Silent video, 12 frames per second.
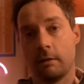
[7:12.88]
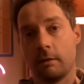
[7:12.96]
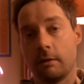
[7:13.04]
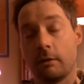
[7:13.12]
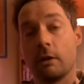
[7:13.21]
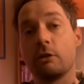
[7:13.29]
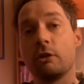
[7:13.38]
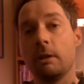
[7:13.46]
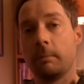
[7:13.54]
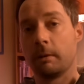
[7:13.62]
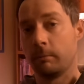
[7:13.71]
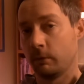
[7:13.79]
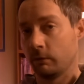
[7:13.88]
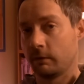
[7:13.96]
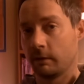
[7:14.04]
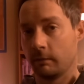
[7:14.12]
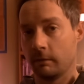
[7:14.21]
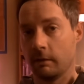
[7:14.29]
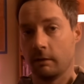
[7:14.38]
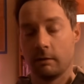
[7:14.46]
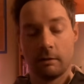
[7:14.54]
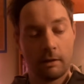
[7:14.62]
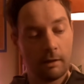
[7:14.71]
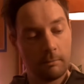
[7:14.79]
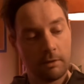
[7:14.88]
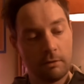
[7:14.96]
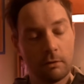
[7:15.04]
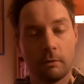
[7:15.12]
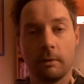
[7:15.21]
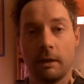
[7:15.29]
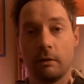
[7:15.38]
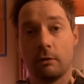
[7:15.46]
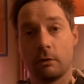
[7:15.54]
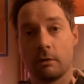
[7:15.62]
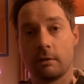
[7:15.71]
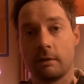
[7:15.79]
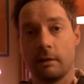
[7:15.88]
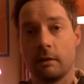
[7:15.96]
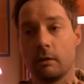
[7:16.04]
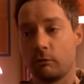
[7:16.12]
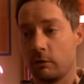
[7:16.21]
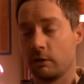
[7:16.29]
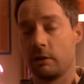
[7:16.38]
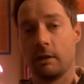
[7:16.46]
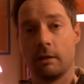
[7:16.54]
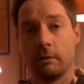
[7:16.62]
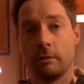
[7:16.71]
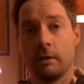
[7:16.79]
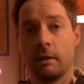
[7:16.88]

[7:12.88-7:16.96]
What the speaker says: there are cheaper boots out there. I am in no way endorsing rushing out,